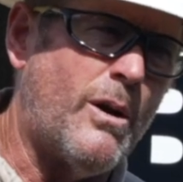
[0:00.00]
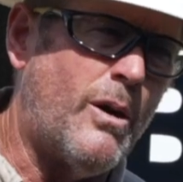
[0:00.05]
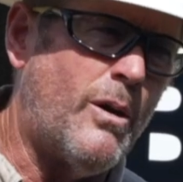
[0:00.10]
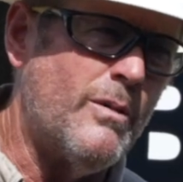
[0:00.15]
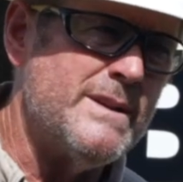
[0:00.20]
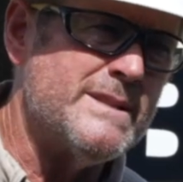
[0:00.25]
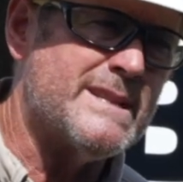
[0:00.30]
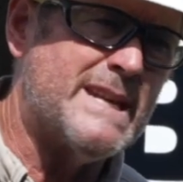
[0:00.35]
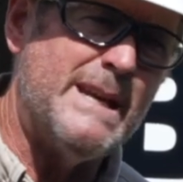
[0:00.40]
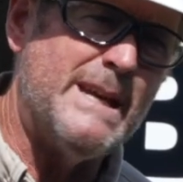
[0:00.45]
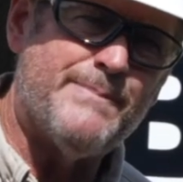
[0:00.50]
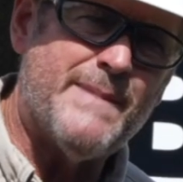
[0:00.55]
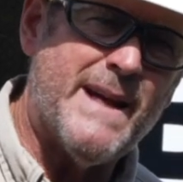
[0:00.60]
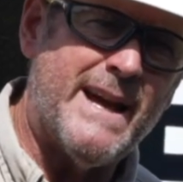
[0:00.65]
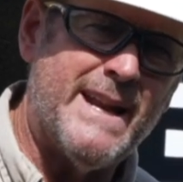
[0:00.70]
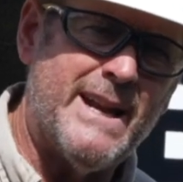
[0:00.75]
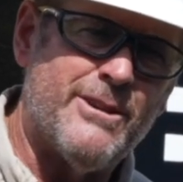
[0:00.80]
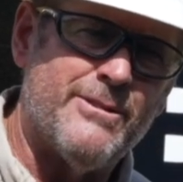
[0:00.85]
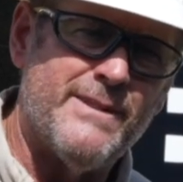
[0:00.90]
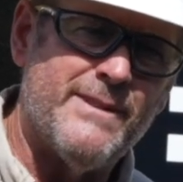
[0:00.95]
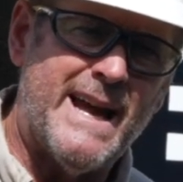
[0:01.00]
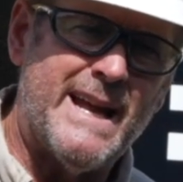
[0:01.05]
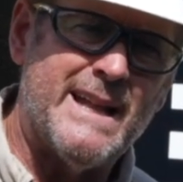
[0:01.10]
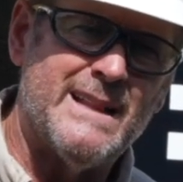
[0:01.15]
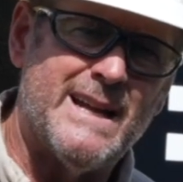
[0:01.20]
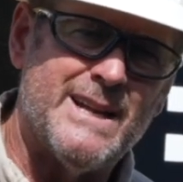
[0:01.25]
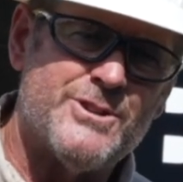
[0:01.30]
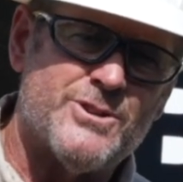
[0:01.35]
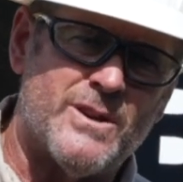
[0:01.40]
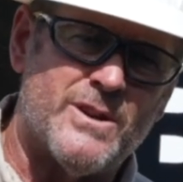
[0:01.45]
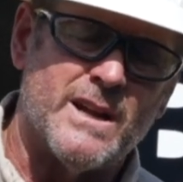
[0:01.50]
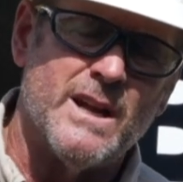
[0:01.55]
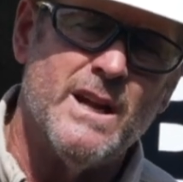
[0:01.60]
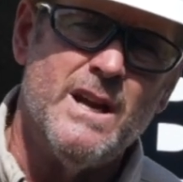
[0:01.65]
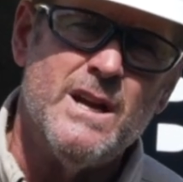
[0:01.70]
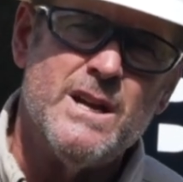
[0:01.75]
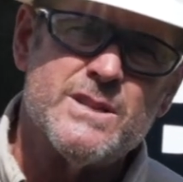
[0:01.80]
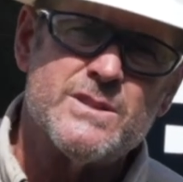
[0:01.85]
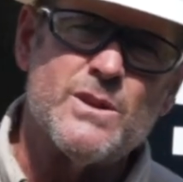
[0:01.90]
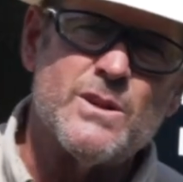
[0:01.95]
always keep that air dielectric.
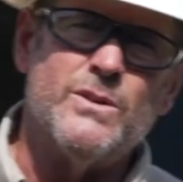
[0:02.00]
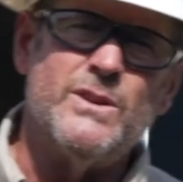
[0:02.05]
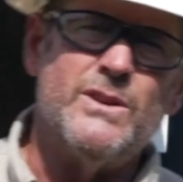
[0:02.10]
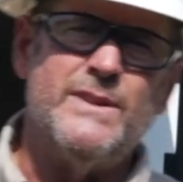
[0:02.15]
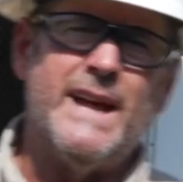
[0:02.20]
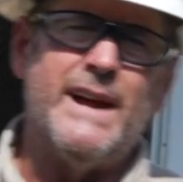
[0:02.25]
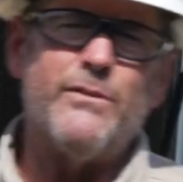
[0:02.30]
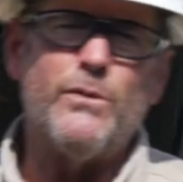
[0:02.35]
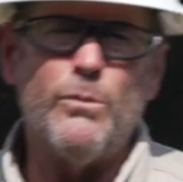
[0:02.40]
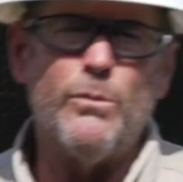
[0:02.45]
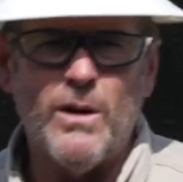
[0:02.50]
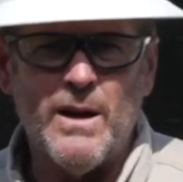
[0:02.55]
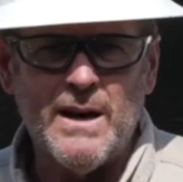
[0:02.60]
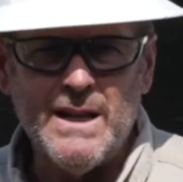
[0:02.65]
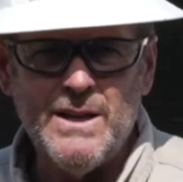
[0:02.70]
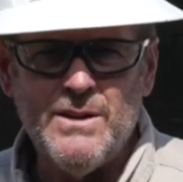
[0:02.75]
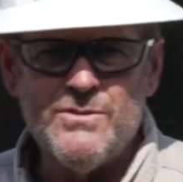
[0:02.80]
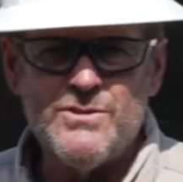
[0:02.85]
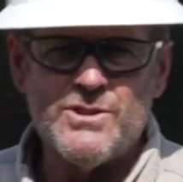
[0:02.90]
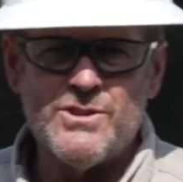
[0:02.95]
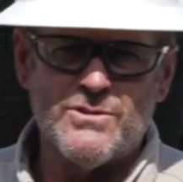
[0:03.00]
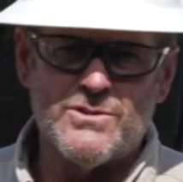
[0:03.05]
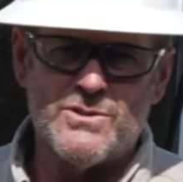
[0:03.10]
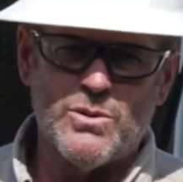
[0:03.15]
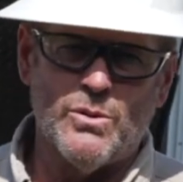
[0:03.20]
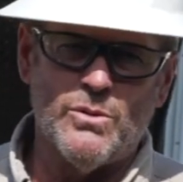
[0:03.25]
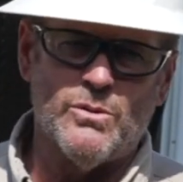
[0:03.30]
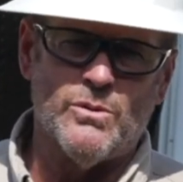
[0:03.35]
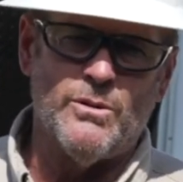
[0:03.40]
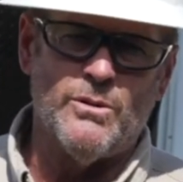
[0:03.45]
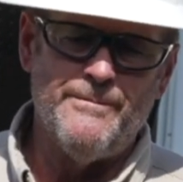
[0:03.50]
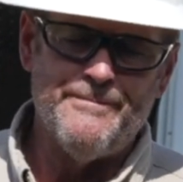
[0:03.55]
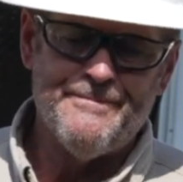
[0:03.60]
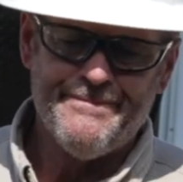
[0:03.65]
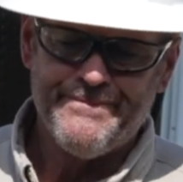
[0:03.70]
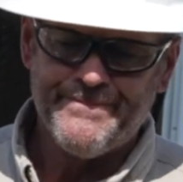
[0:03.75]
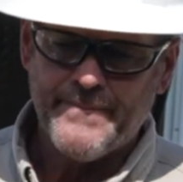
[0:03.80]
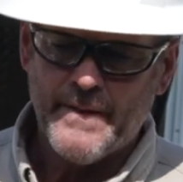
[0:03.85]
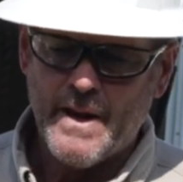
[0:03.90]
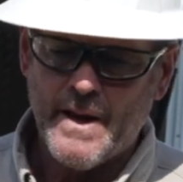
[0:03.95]
So you never want to use your tool
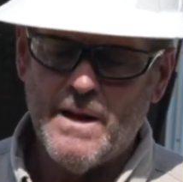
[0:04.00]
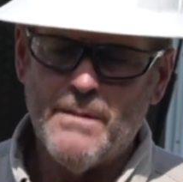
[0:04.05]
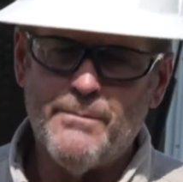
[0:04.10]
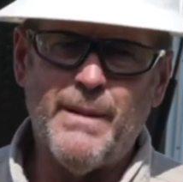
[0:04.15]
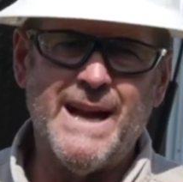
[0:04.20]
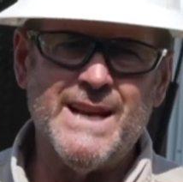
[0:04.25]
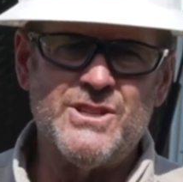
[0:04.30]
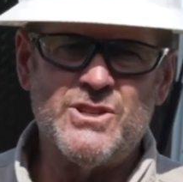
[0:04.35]
by